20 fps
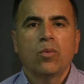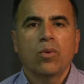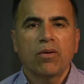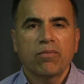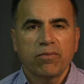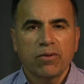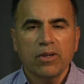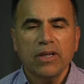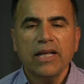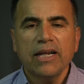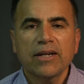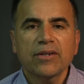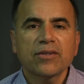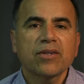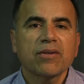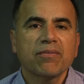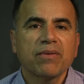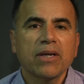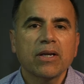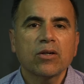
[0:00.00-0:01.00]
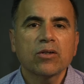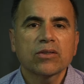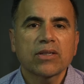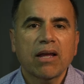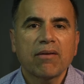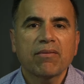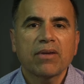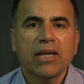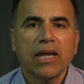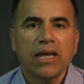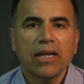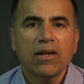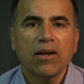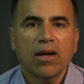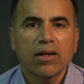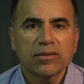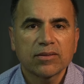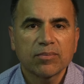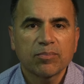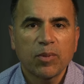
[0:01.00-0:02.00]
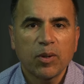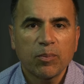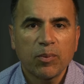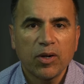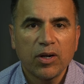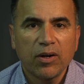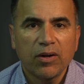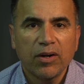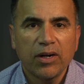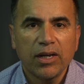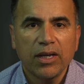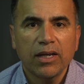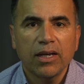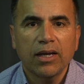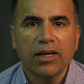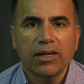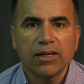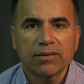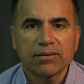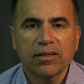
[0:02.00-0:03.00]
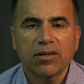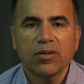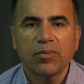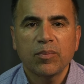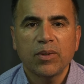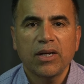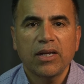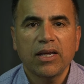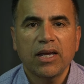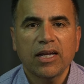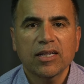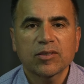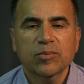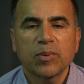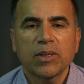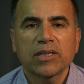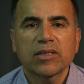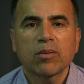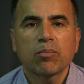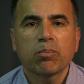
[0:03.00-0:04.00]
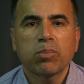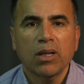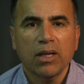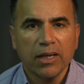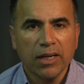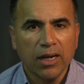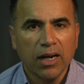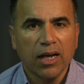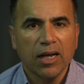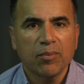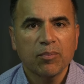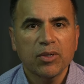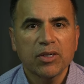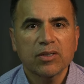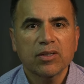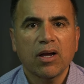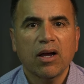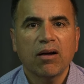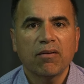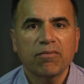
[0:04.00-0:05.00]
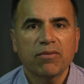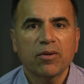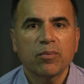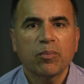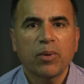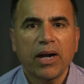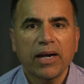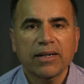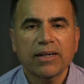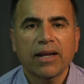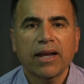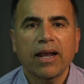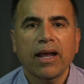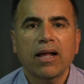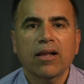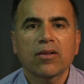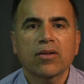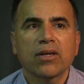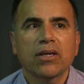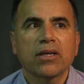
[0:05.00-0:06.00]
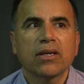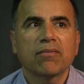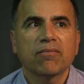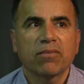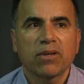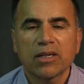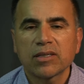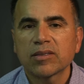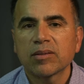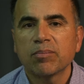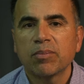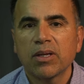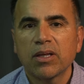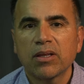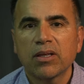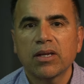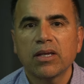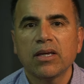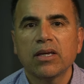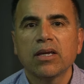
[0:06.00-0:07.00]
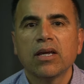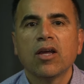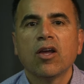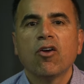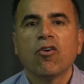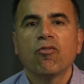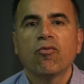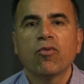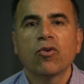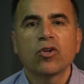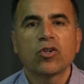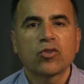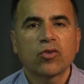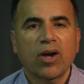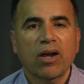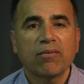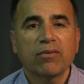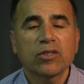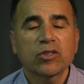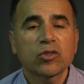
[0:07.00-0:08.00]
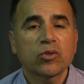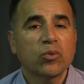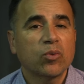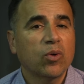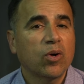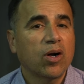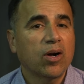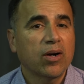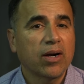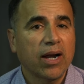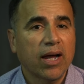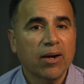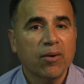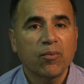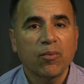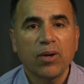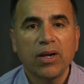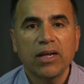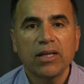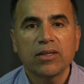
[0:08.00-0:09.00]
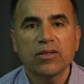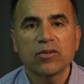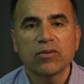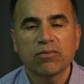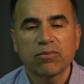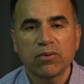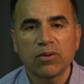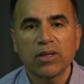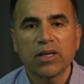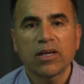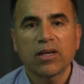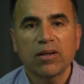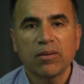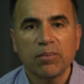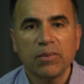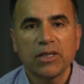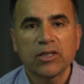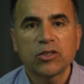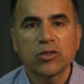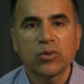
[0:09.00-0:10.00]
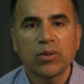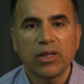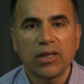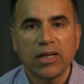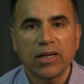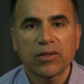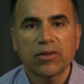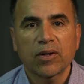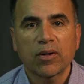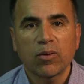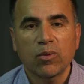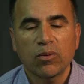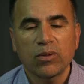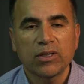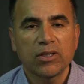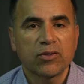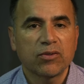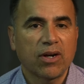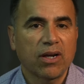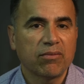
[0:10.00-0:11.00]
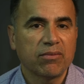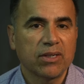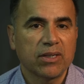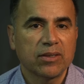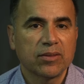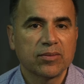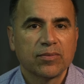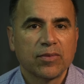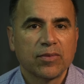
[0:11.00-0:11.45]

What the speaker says: While fully electric vehicles have gained lots of popularity and excel in many aspects, plug-in hybrids offer practicality and flexibility for drivers who are not ready to fully commit to electric-only driving.